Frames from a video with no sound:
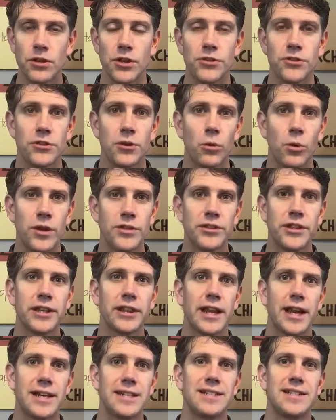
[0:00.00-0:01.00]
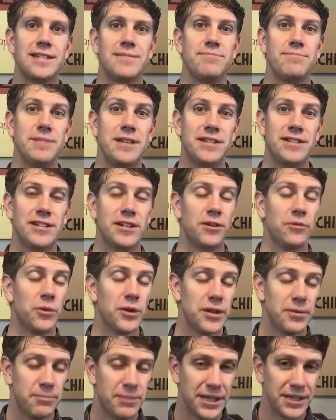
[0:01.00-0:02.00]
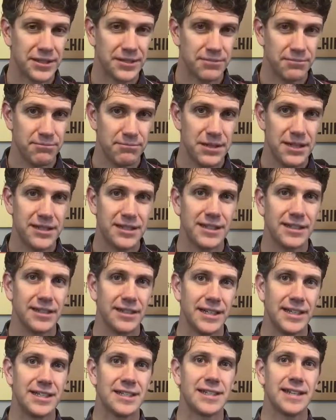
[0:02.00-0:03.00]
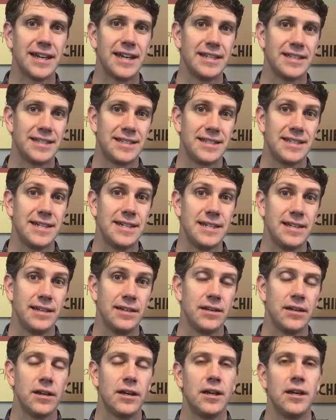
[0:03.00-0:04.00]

The one thing that I see missing, or one of the biggest missing links that I see